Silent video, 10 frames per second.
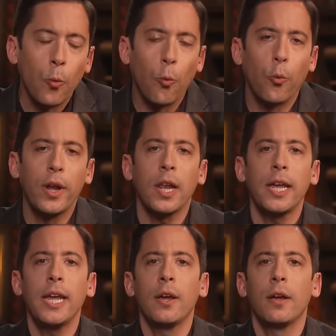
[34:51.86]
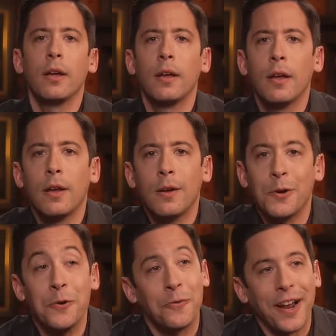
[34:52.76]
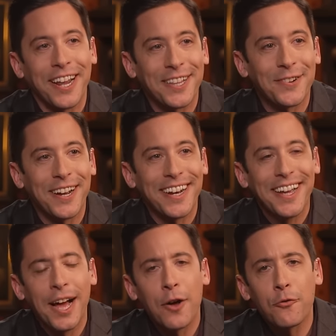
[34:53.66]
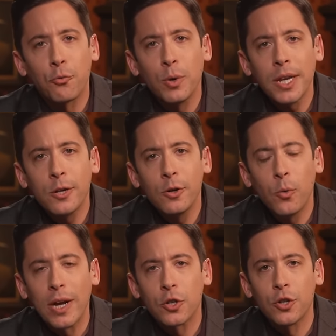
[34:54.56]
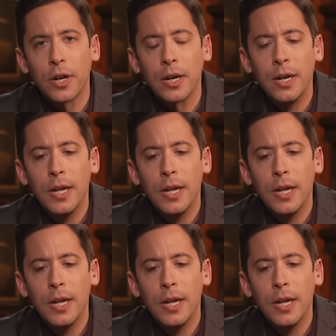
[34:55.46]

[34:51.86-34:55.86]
Really? Good Friday. Good Friday that's right. A really good question.